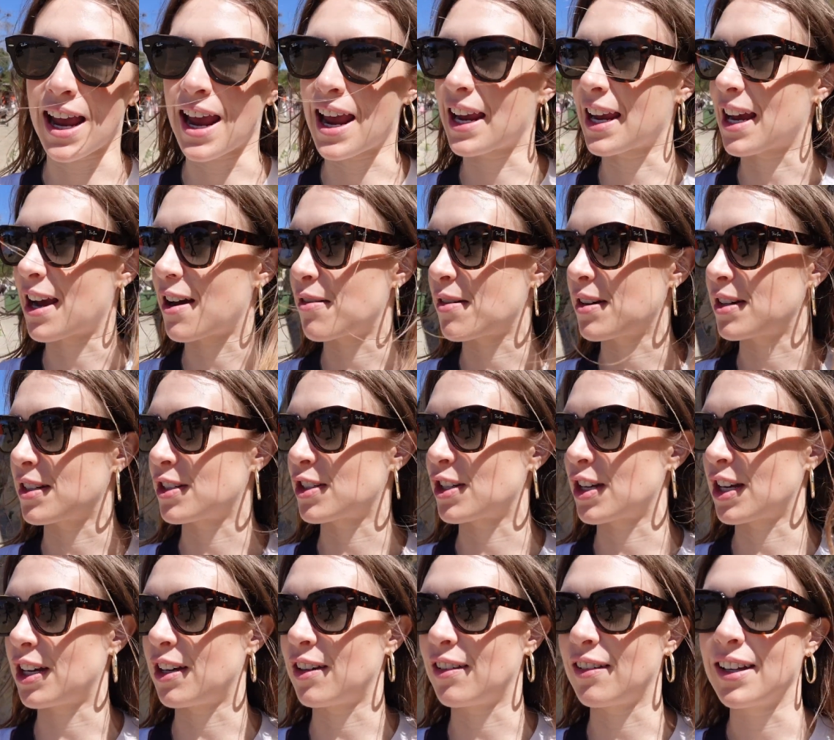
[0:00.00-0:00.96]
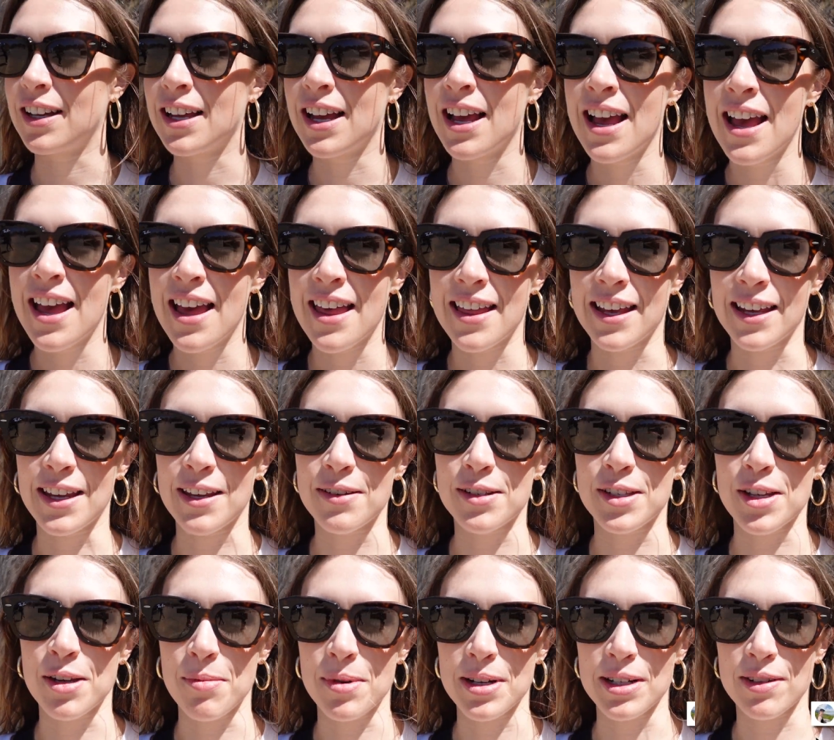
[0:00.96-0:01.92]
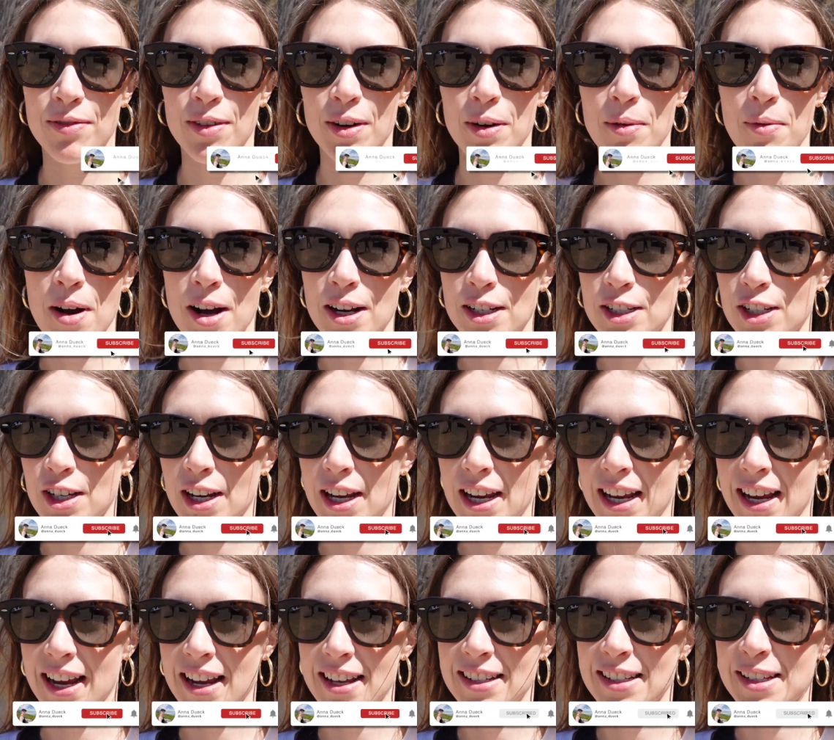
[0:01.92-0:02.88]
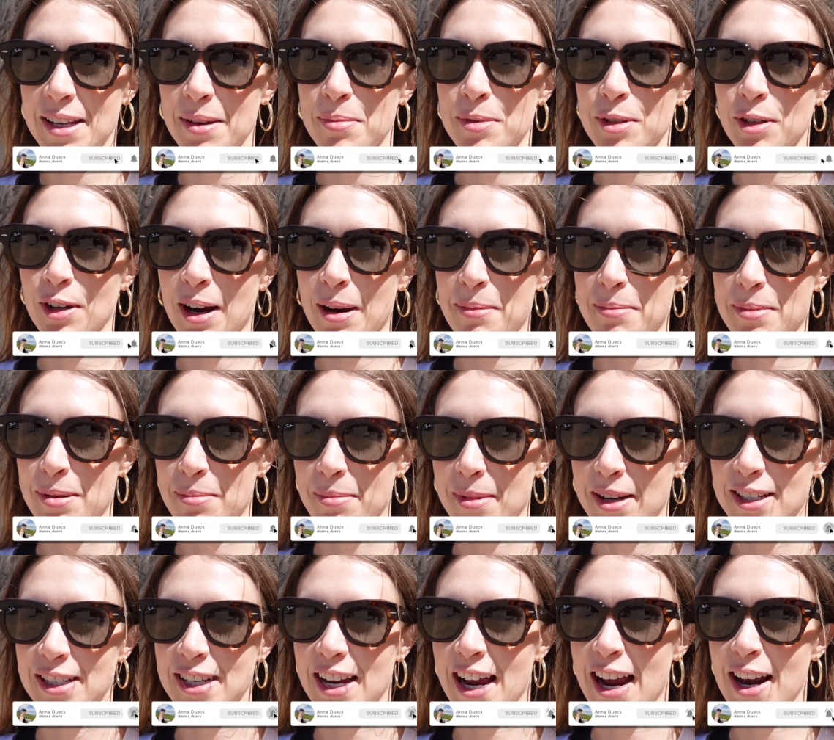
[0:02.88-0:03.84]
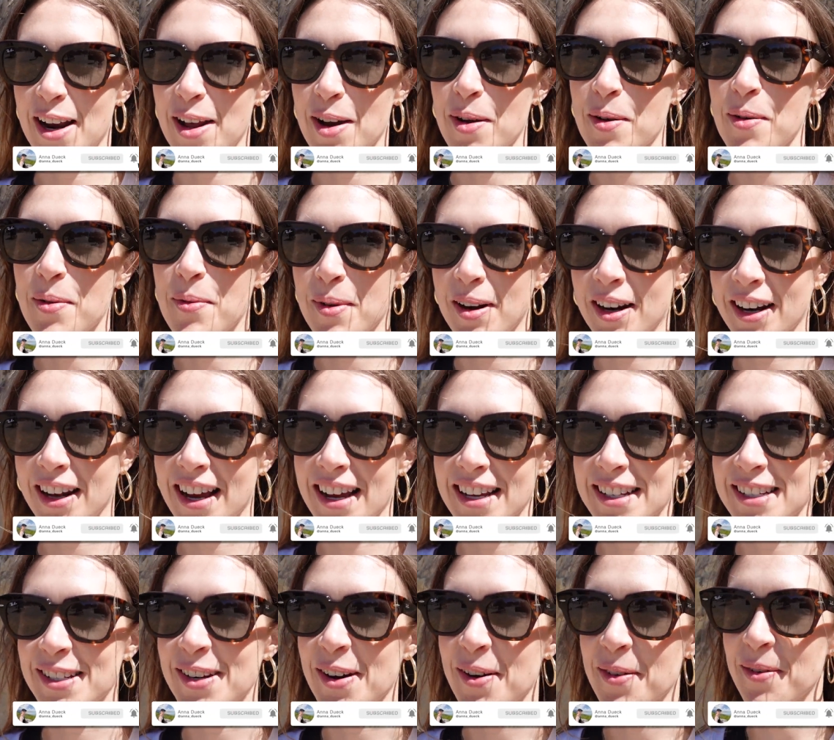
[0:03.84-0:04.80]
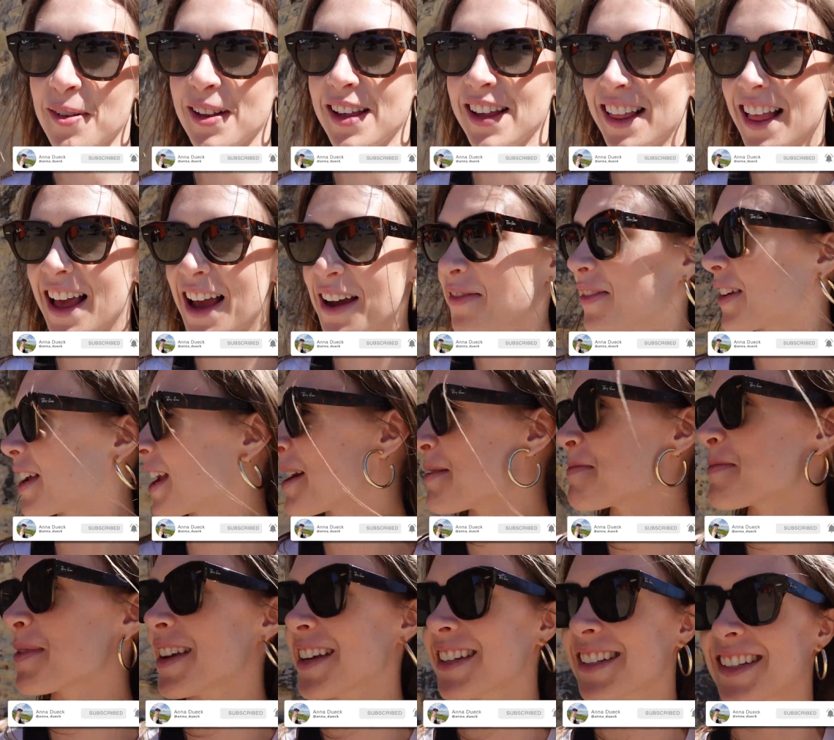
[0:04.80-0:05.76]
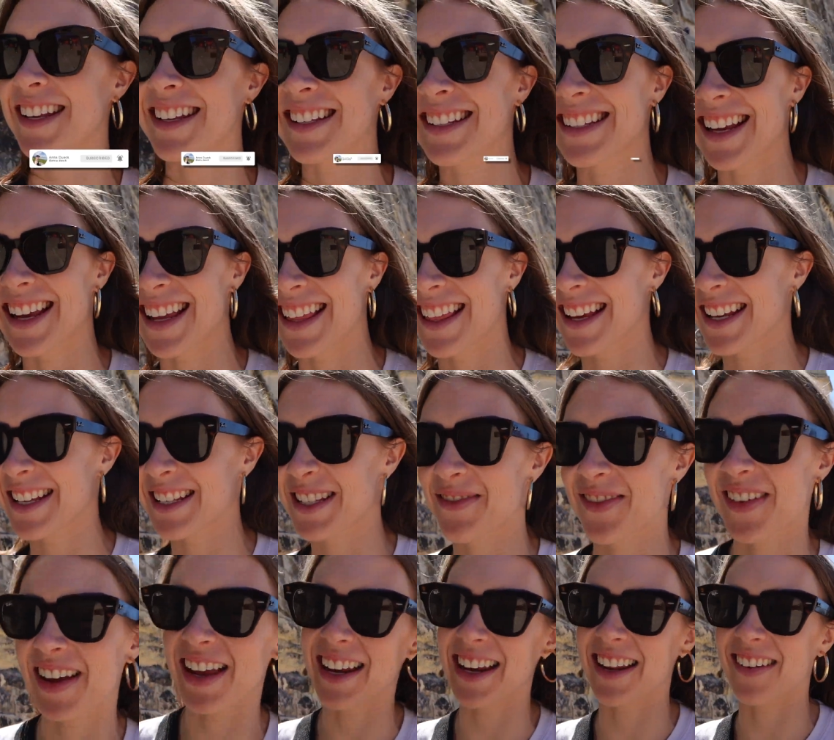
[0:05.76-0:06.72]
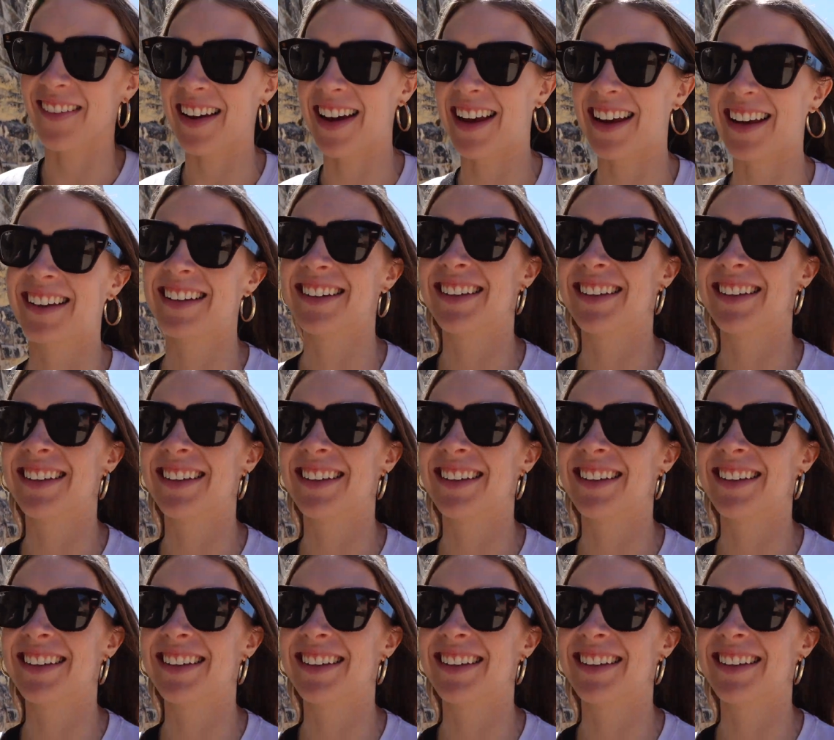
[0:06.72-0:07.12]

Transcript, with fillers: hang out and chill. Thank you so much for watching. Subscribe to my channel. One guy's totally laughing at me as I say this. But anyway,